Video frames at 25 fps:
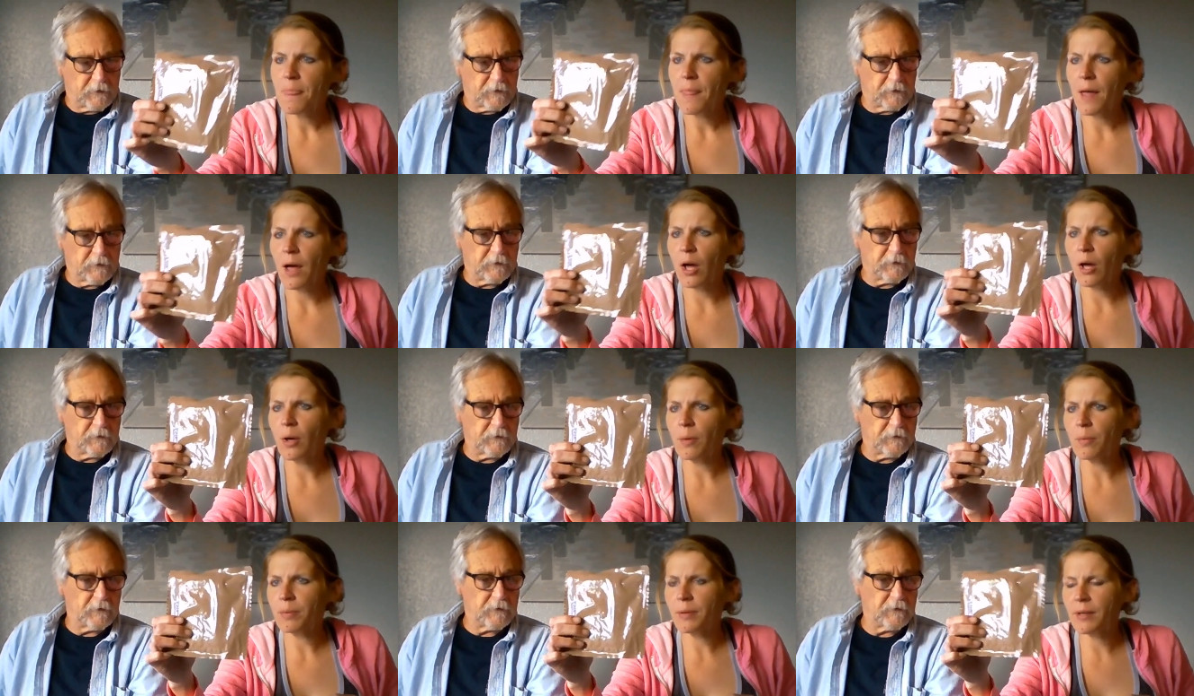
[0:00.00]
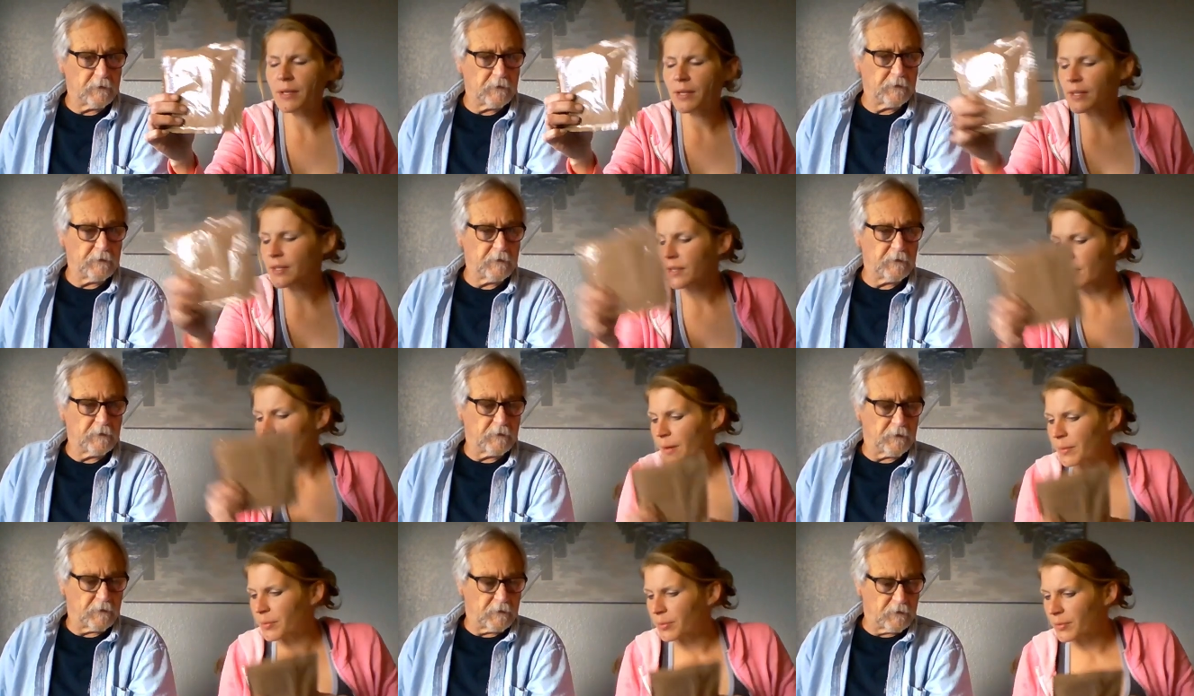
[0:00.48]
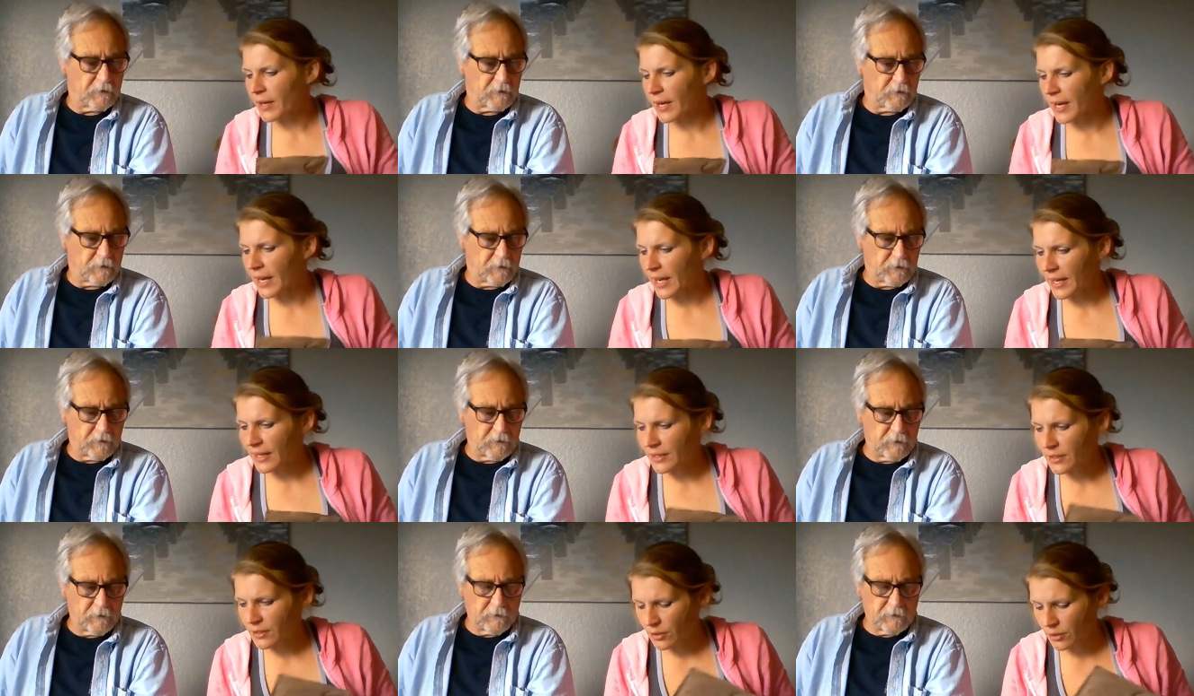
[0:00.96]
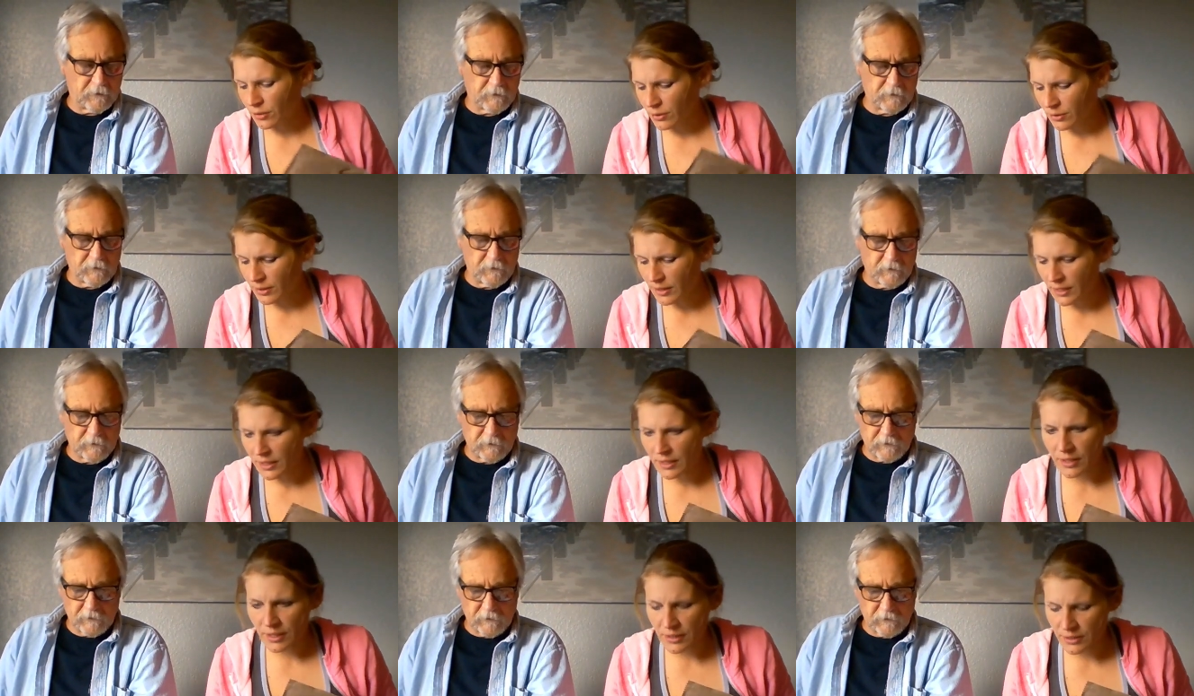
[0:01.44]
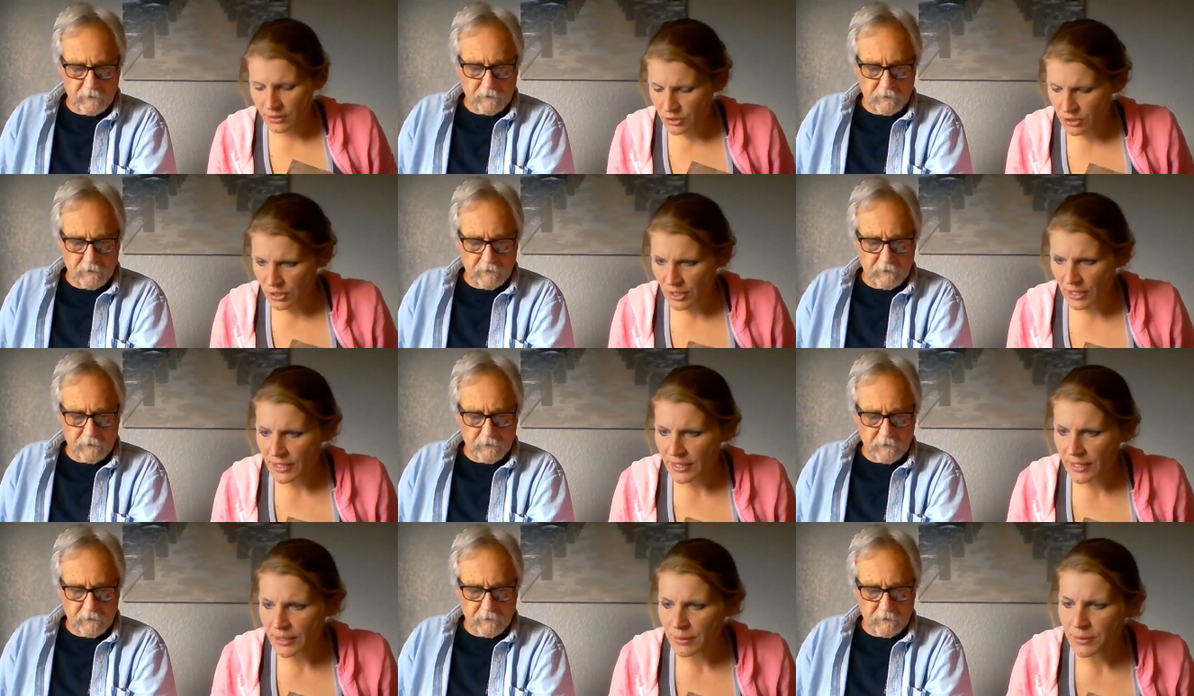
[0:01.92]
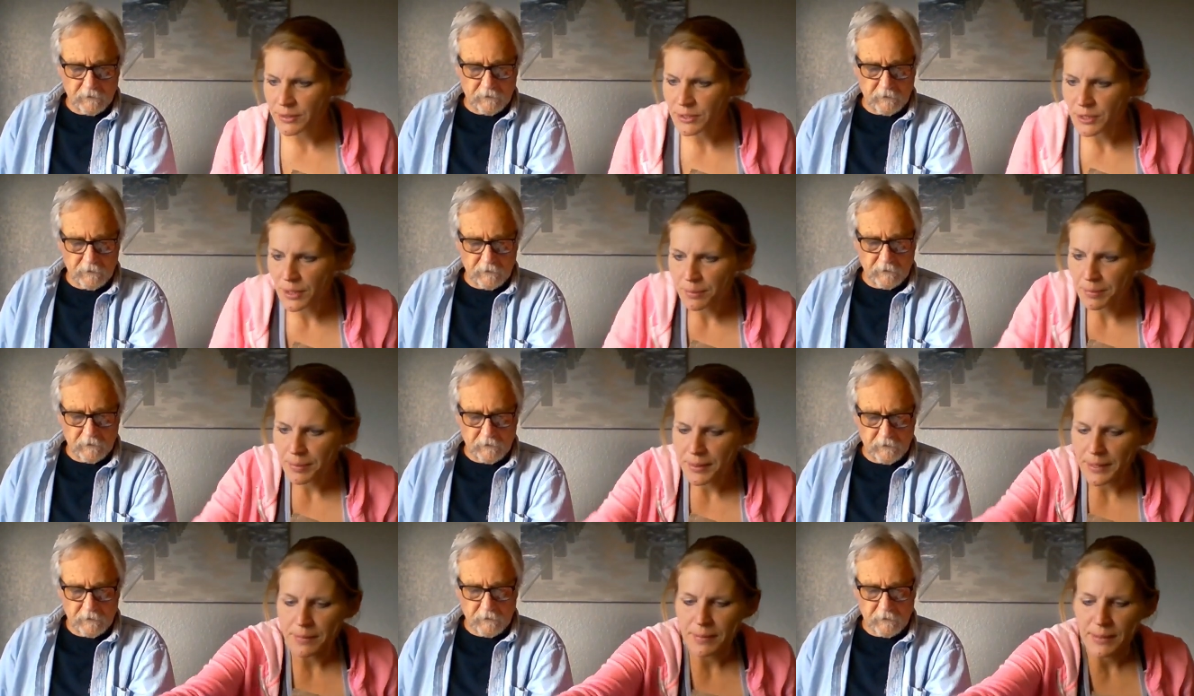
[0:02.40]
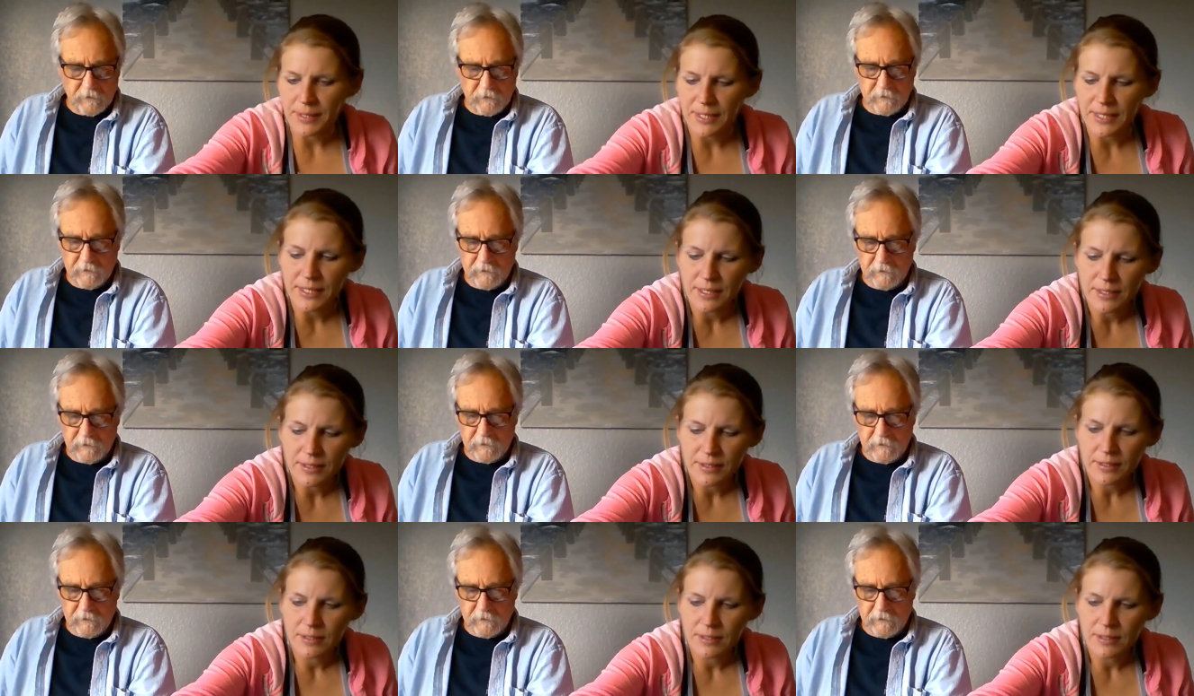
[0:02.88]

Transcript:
Speaker 1: Open our bread, you get our jelly. Where's our PB?